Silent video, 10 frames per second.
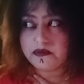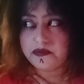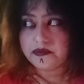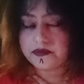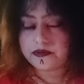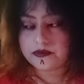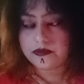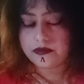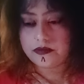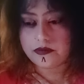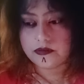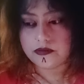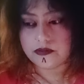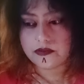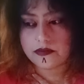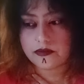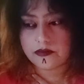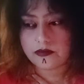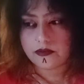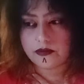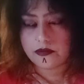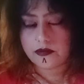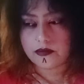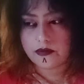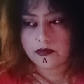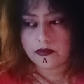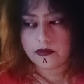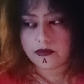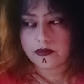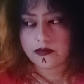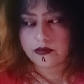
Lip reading: (silence)